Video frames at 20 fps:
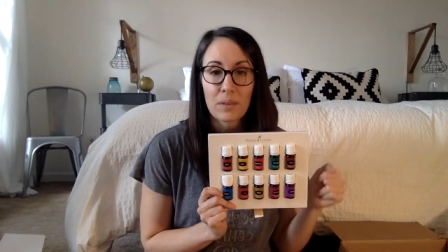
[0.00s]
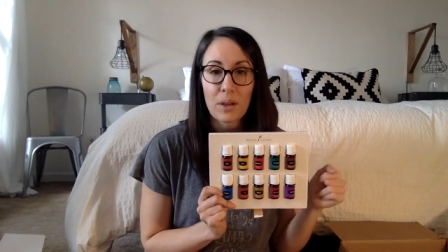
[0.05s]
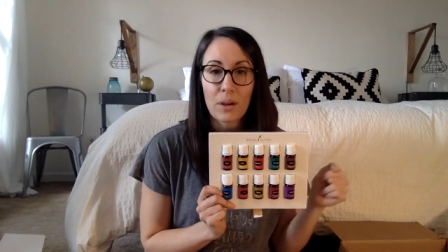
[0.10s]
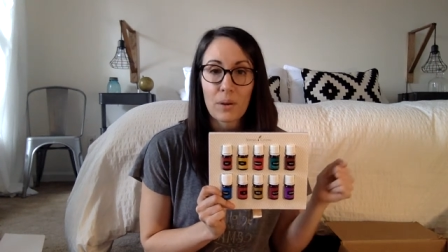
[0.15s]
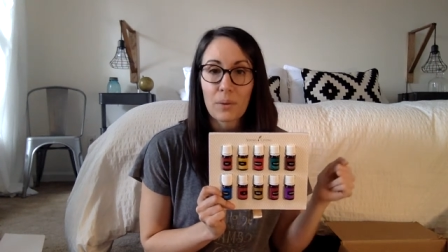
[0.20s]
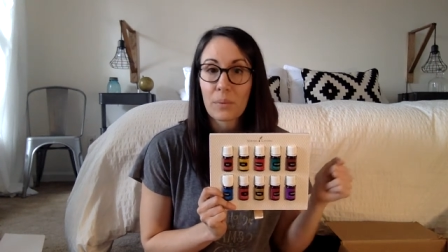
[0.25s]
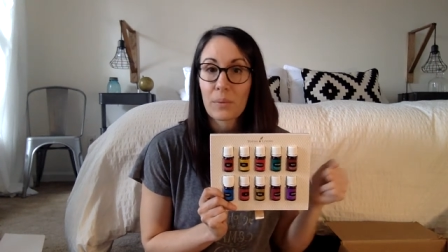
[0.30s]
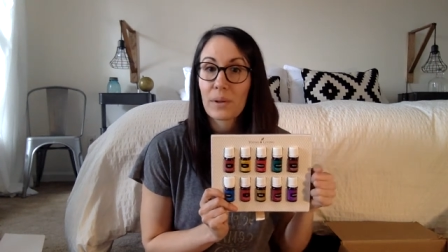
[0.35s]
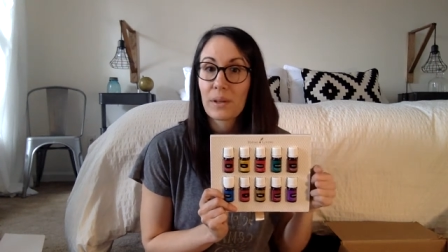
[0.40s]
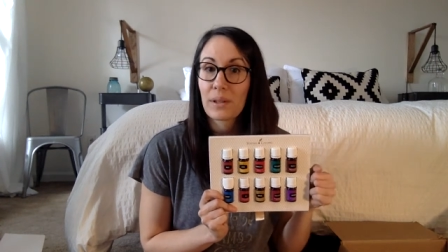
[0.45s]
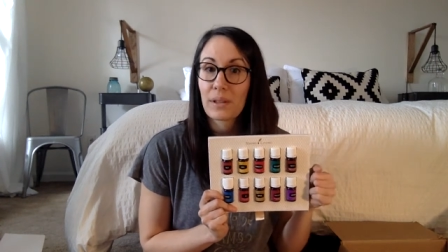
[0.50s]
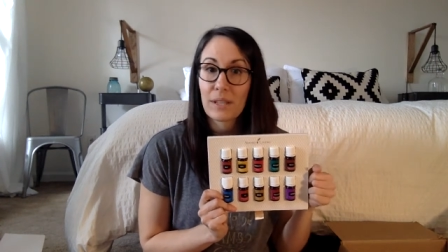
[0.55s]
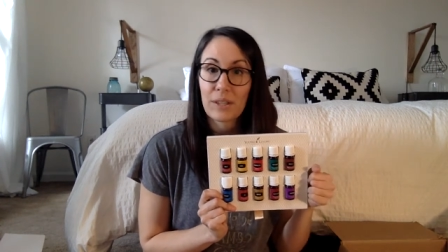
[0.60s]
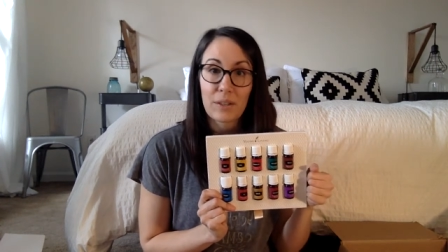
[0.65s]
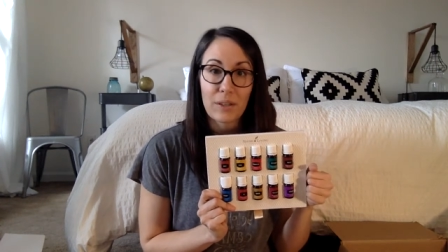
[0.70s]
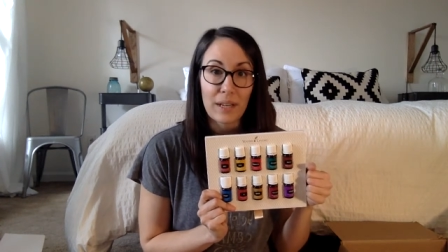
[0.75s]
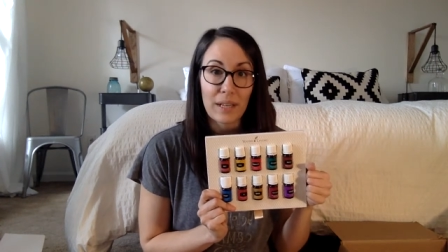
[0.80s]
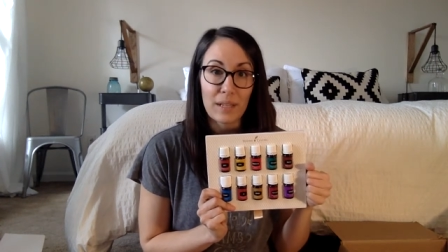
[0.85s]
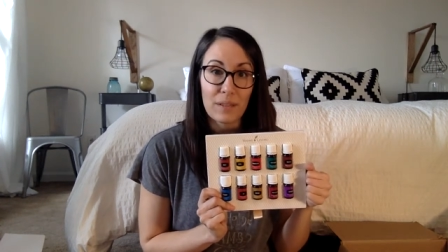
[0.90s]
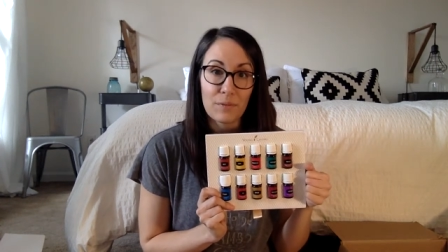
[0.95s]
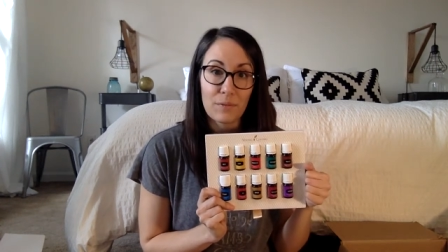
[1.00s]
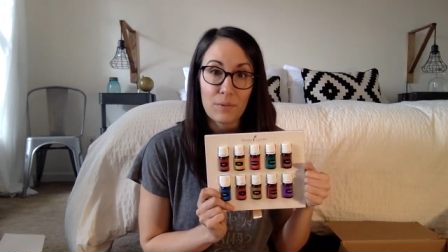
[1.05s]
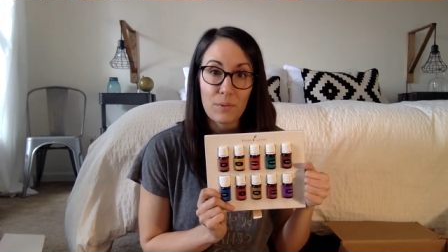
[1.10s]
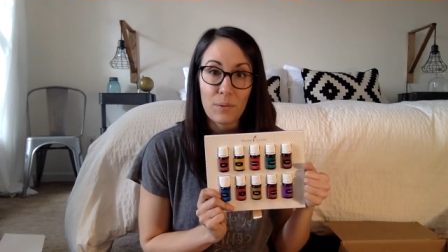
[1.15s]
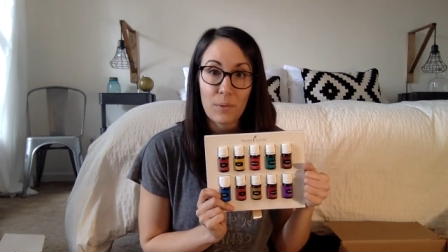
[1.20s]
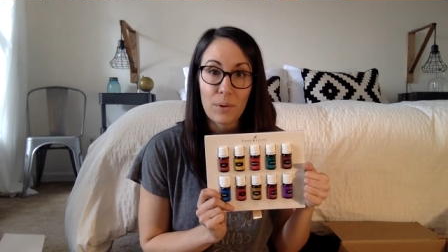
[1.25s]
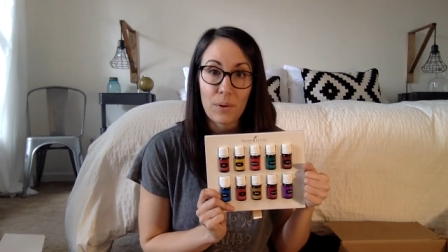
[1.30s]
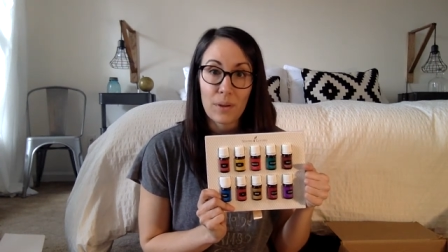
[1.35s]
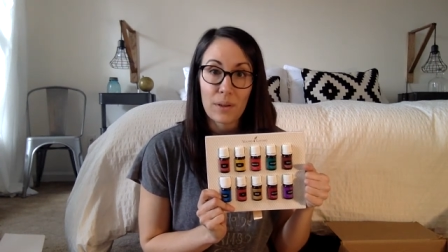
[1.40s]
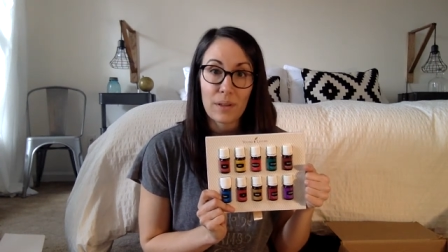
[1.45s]
are really great
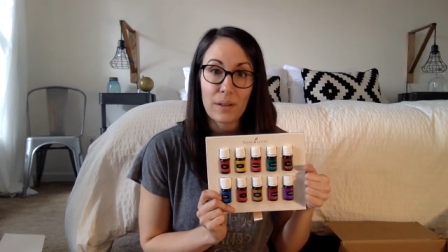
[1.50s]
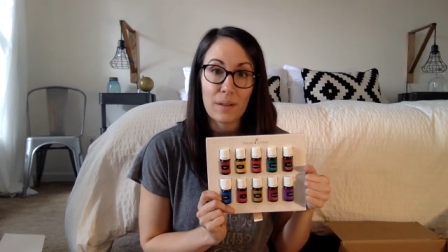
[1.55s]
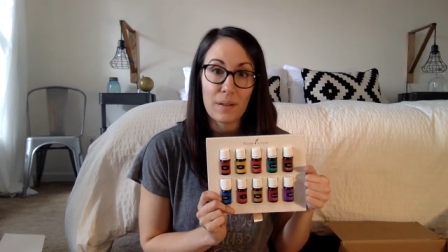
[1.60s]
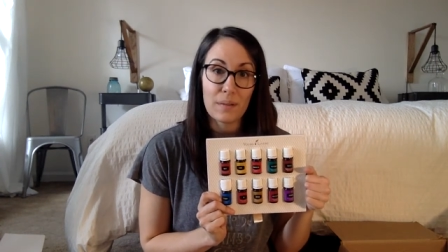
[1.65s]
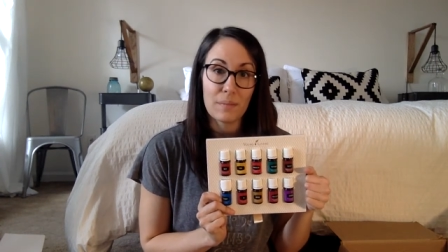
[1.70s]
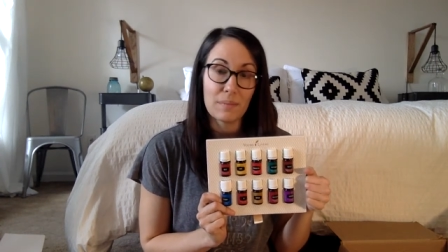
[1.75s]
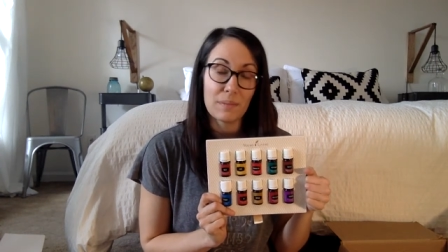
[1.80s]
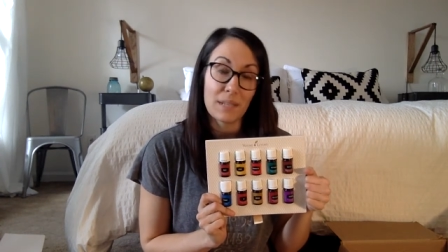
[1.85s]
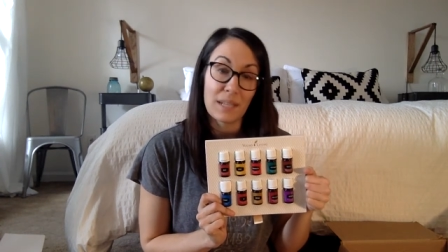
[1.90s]
for um,